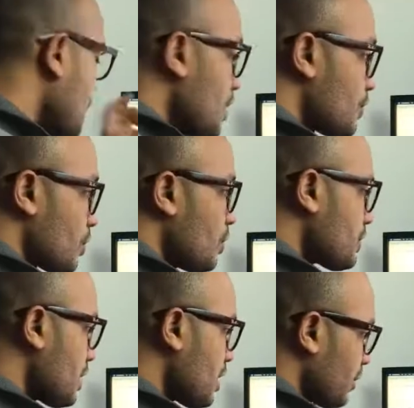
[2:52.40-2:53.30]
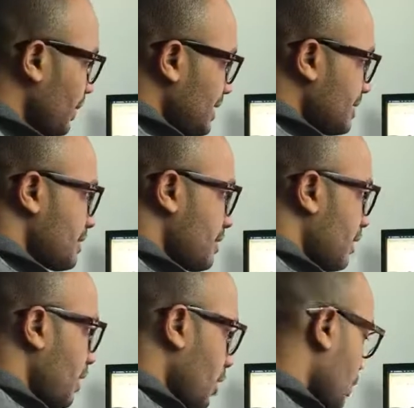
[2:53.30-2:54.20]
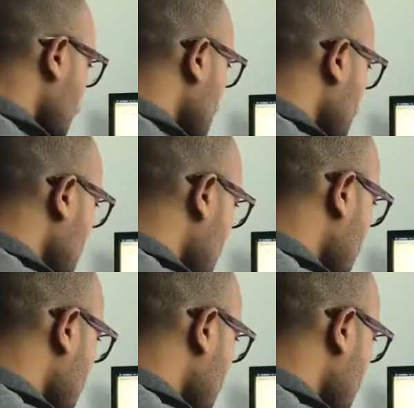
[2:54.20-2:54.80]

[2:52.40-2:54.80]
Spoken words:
So hooks are places in the code where